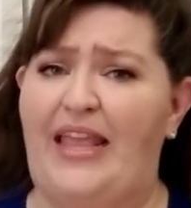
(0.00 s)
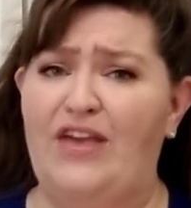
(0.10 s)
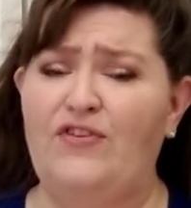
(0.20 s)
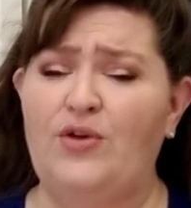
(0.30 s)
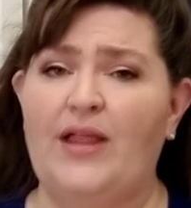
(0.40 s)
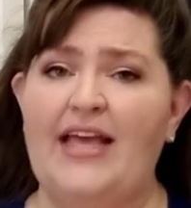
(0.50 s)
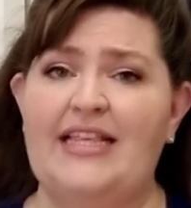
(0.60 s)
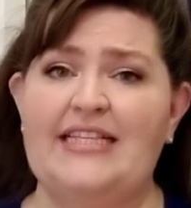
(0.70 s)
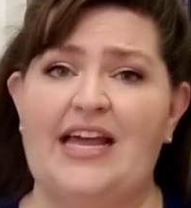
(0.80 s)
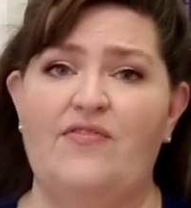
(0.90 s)
If you like
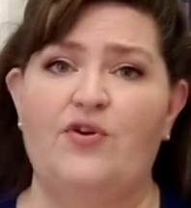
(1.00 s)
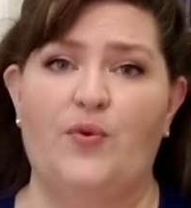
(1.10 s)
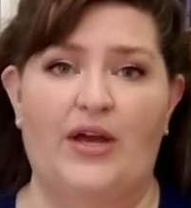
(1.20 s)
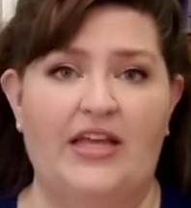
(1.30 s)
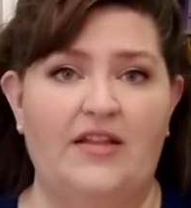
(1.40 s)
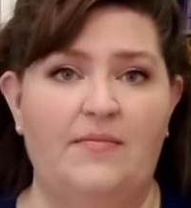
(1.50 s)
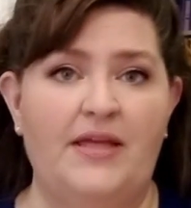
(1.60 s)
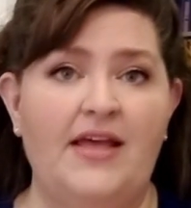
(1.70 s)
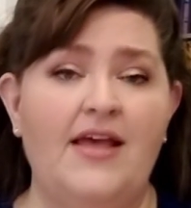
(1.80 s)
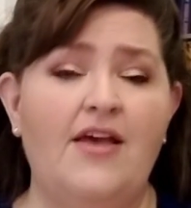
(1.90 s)
these kind of
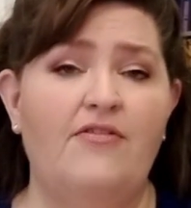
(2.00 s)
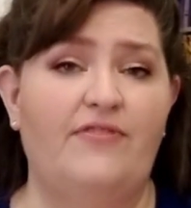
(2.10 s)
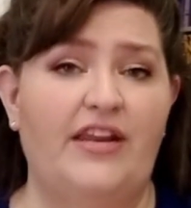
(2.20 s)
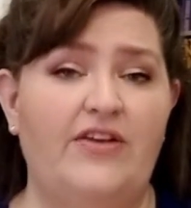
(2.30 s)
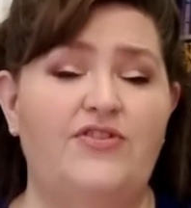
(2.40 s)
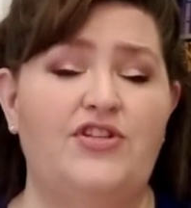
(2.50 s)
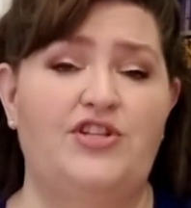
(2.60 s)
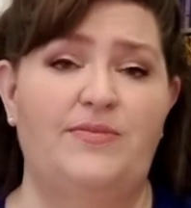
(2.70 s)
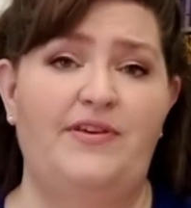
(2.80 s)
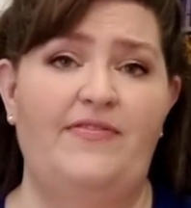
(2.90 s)
curriculum videos,
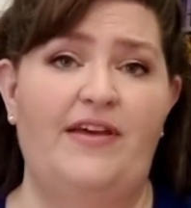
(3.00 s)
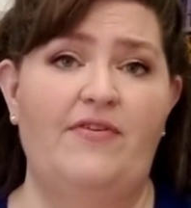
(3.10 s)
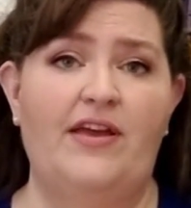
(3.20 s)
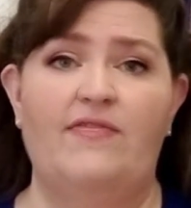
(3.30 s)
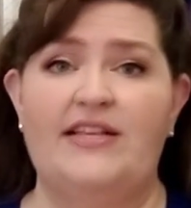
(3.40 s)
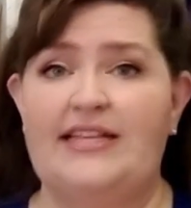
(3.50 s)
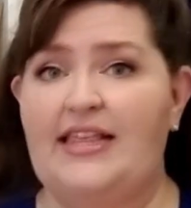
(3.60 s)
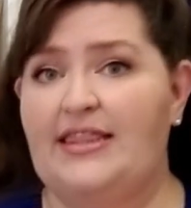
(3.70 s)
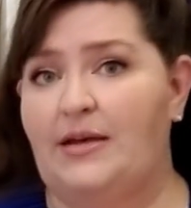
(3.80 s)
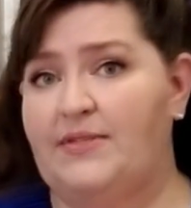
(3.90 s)
do me a favor, give this
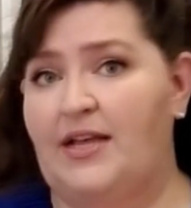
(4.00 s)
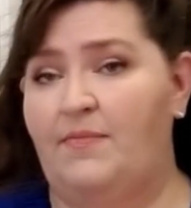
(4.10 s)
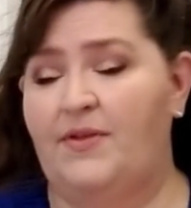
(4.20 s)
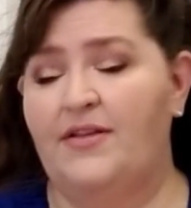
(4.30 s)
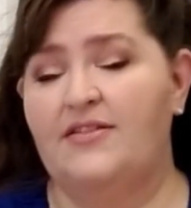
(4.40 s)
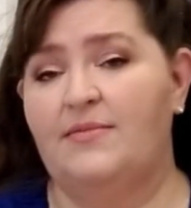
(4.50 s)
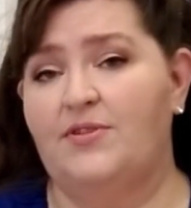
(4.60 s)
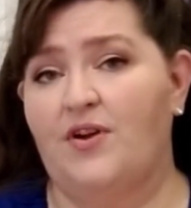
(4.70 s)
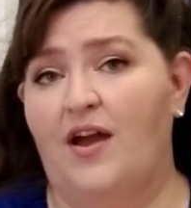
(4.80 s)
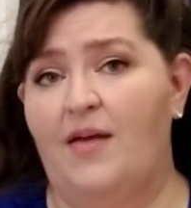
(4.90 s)
a thumbs up,
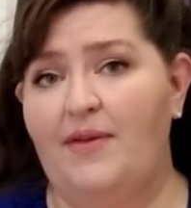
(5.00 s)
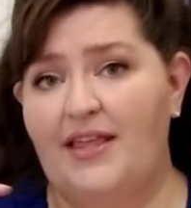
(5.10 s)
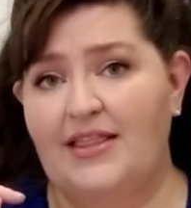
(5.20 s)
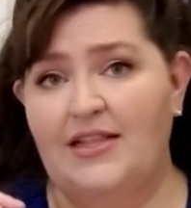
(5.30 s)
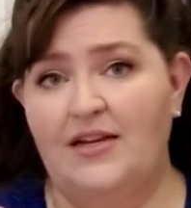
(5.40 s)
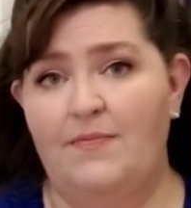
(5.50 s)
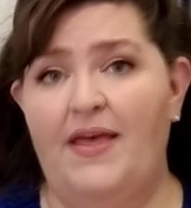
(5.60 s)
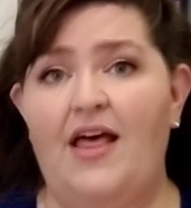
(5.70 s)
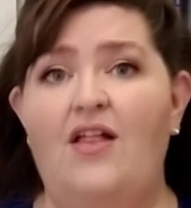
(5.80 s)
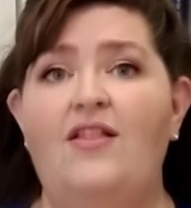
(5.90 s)
subscribe, the little
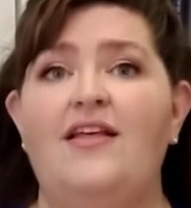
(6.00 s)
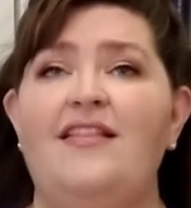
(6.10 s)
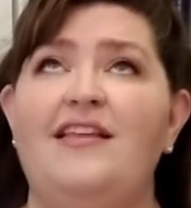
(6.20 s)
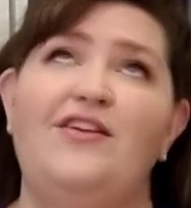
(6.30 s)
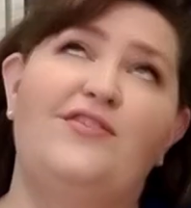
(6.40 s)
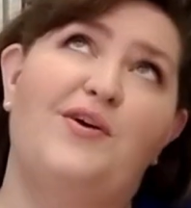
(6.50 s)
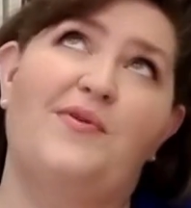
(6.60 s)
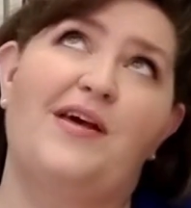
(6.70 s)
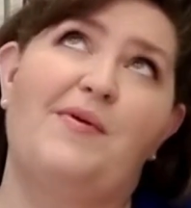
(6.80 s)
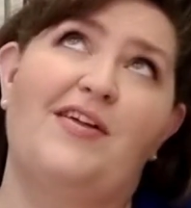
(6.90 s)
bell, and you'll know
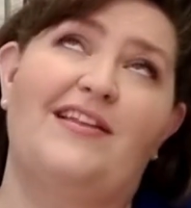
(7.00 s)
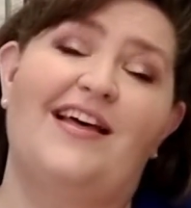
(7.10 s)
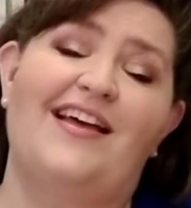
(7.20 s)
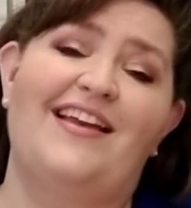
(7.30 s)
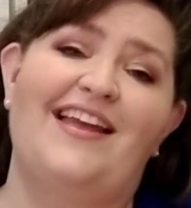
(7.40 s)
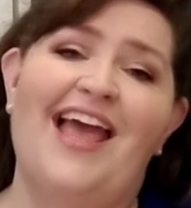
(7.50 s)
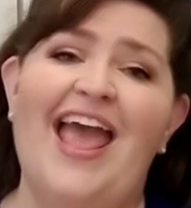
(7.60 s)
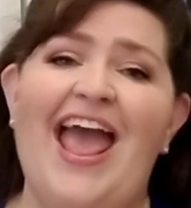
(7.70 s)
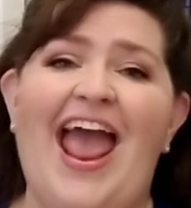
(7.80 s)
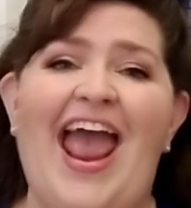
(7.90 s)
when I'm online.
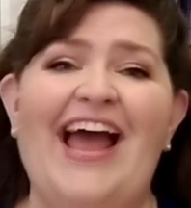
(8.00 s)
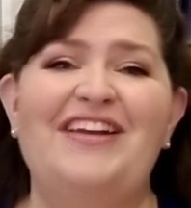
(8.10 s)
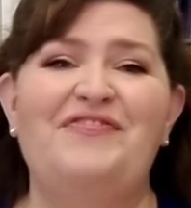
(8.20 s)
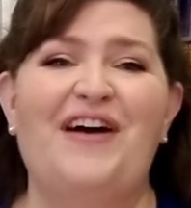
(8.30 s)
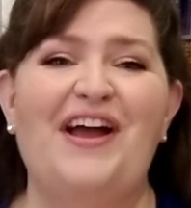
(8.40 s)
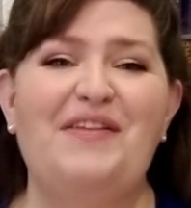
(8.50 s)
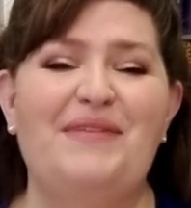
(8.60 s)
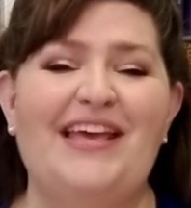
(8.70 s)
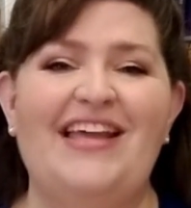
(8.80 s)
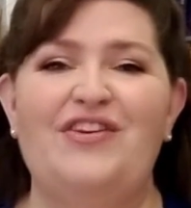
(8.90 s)
And find
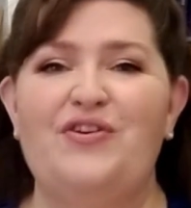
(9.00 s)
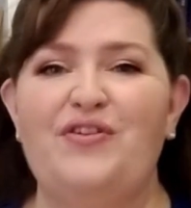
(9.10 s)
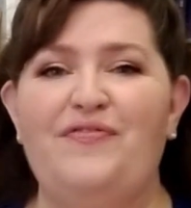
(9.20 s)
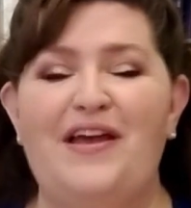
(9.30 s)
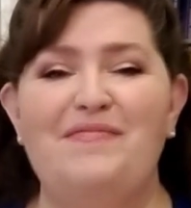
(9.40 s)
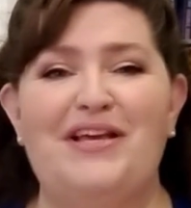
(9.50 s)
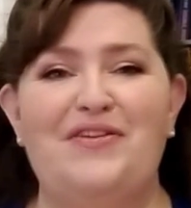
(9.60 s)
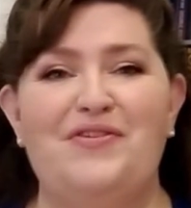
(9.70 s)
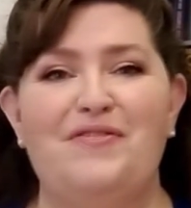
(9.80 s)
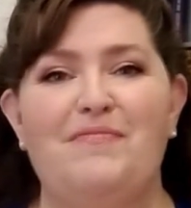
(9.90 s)
me and Nerd Family
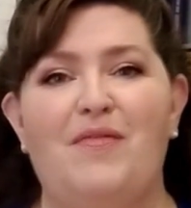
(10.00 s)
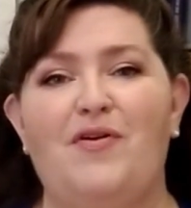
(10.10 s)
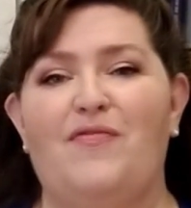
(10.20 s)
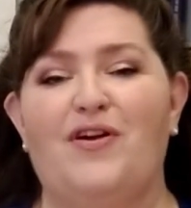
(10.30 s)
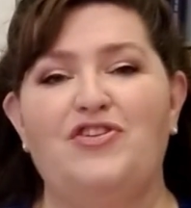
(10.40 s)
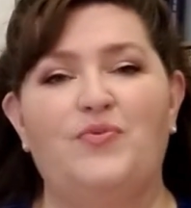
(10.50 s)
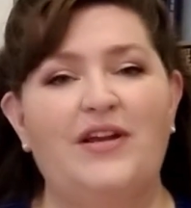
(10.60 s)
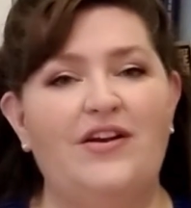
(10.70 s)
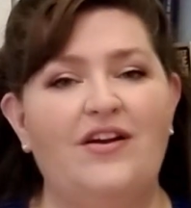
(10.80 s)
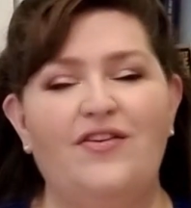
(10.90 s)
and Nerd Mom over on
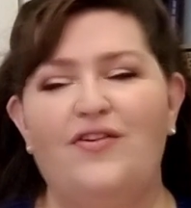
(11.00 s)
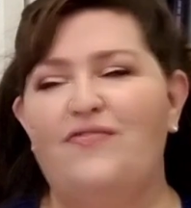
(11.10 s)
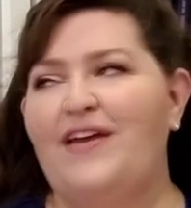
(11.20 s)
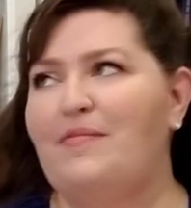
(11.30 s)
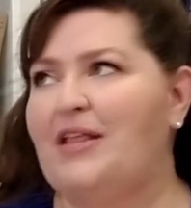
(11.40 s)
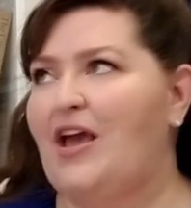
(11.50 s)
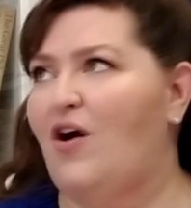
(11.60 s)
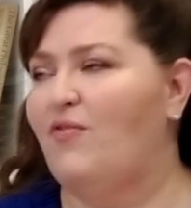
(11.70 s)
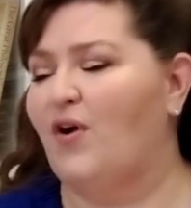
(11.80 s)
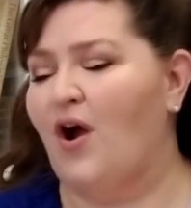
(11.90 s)
Twitter, Nerd Family
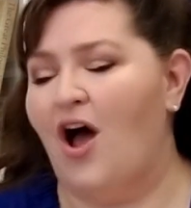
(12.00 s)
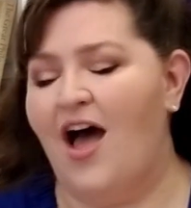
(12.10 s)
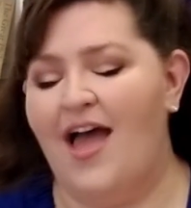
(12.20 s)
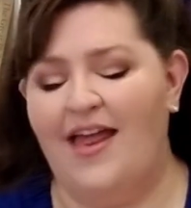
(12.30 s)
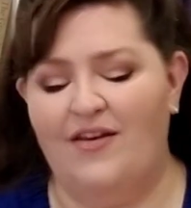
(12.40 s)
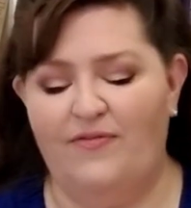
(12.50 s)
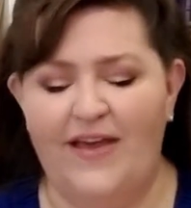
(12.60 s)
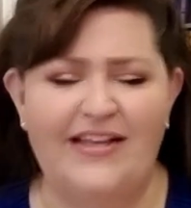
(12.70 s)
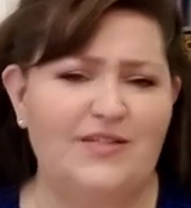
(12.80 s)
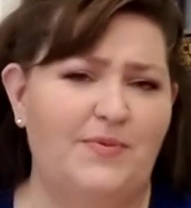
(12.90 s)
over on
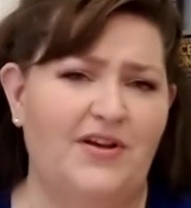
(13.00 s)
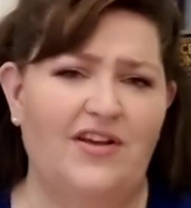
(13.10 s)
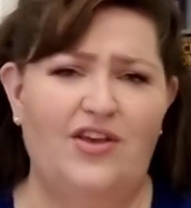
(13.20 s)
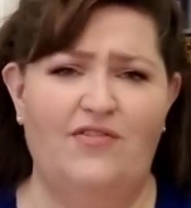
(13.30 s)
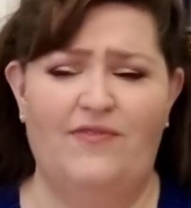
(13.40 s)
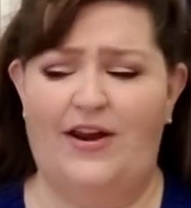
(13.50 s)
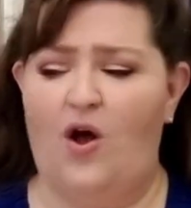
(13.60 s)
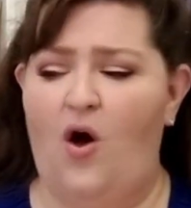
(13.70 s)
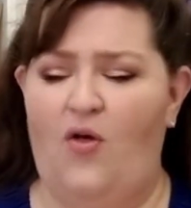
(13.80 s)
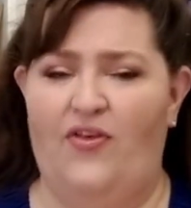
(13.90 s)
Facebook. You can find
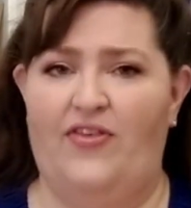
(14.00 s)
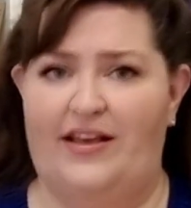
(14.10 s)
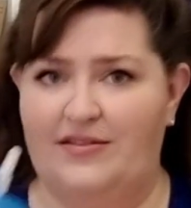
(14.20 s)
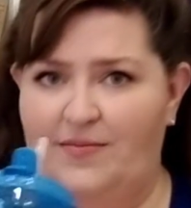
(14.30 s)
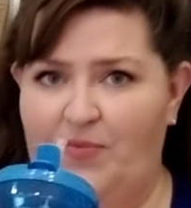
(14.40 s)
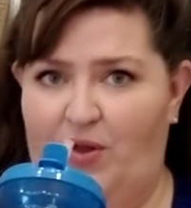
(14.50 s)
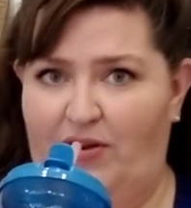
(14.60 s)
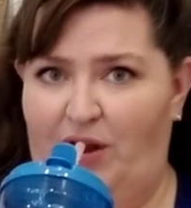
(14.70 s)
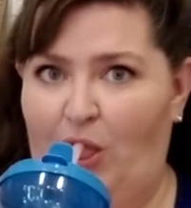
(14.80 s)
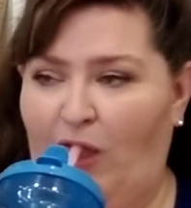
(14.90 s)
all the things.
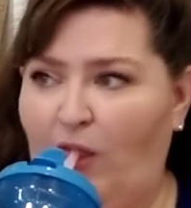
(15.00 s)
Hold on.